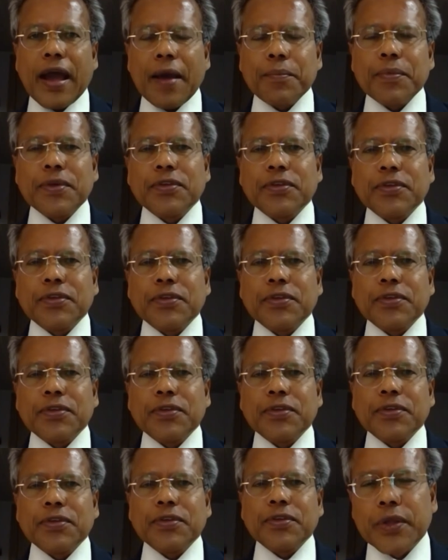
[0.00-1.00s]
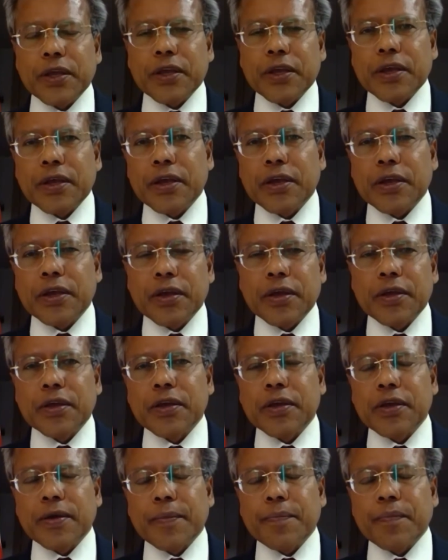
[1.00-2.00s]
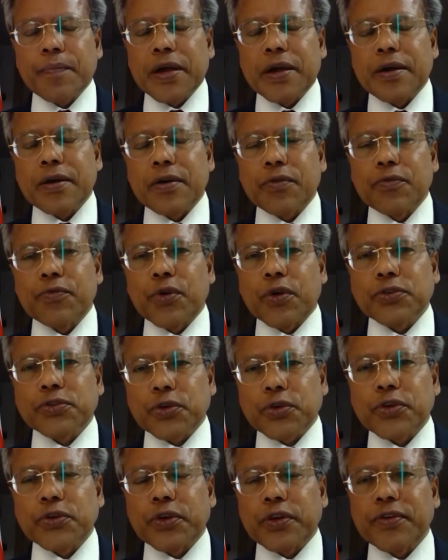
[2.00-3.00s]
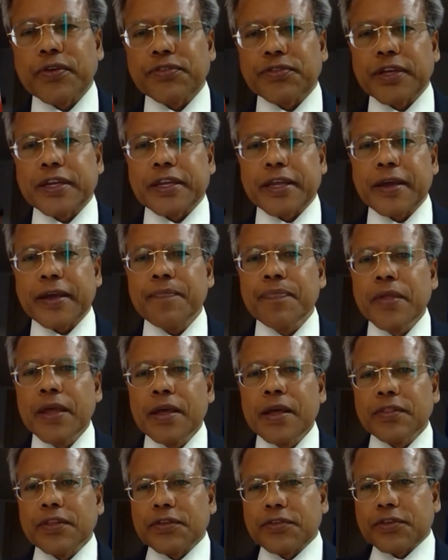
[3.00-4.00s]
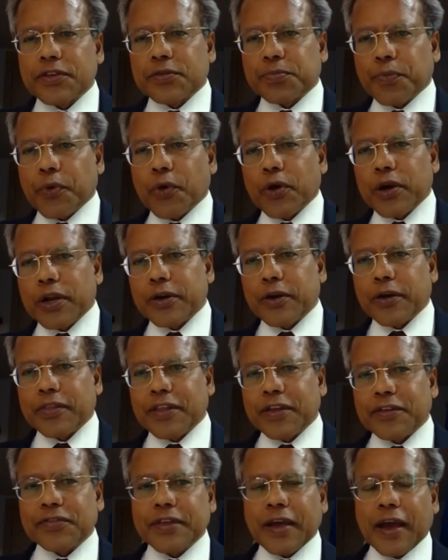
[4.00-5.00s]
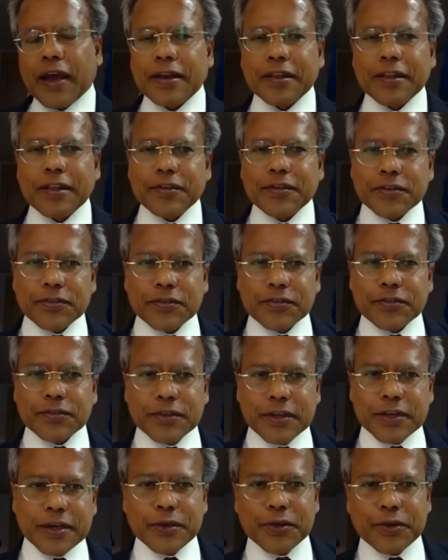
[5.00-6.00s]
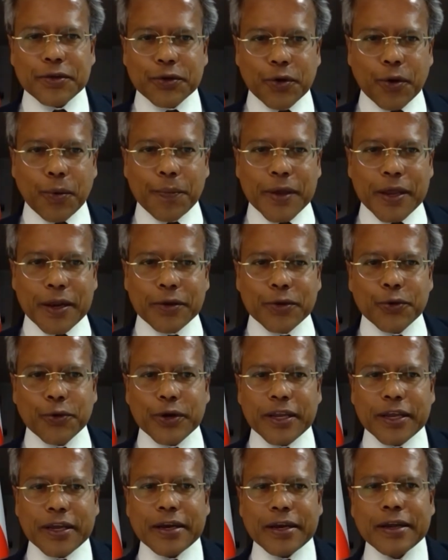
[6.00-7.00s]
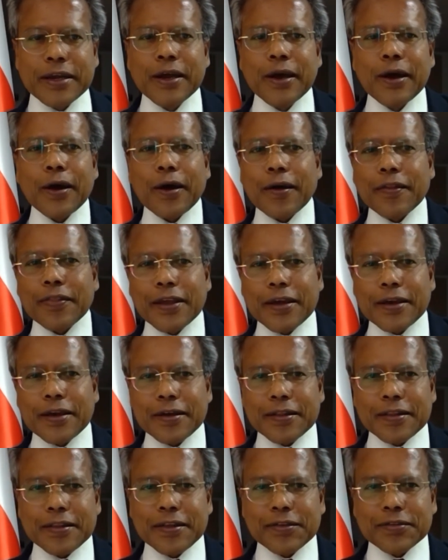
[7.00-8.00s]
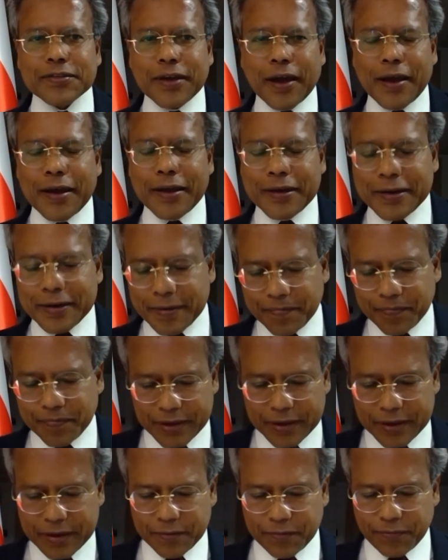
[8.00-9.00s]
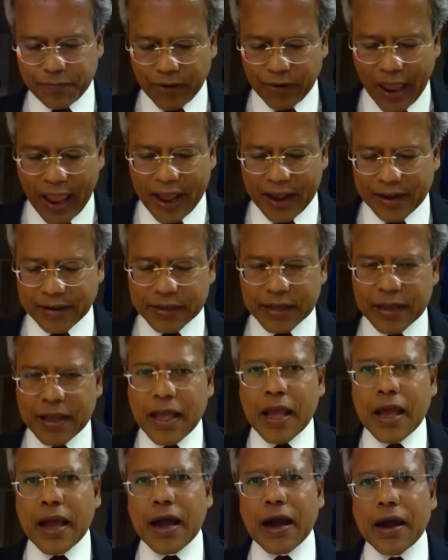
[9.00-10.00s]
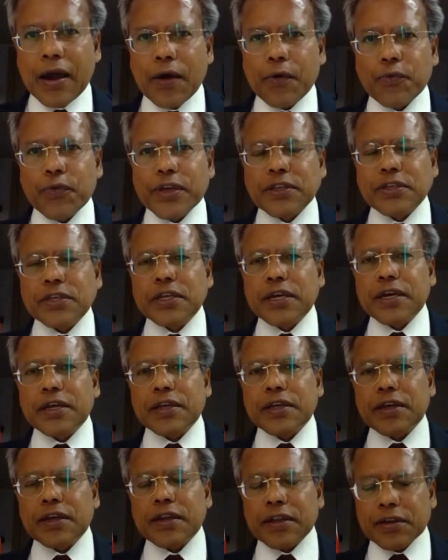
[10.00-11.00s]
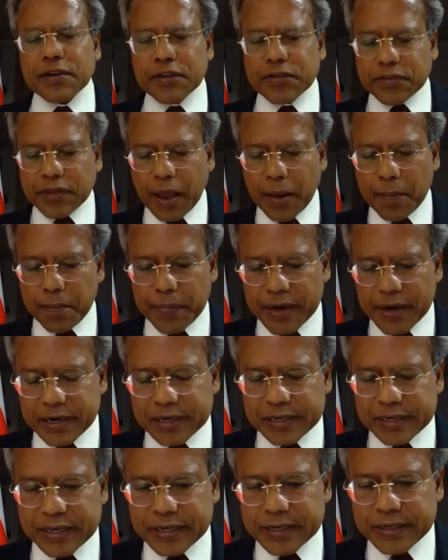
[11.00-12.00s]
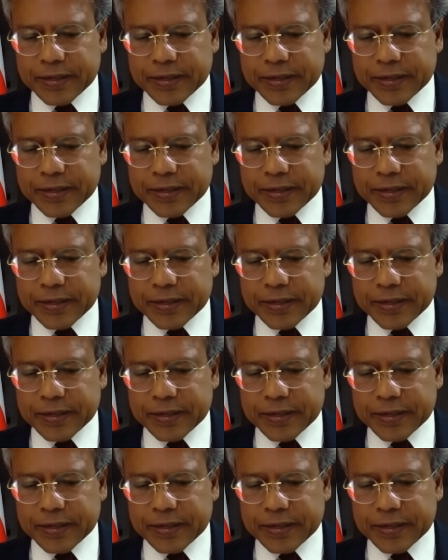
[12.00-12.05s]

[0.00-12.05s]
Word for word: I'm speaking from the uh, uh, Warsaw University. This is Poland on this side. This is European Union on the this side um, uh, flag, uh, which uh, resembled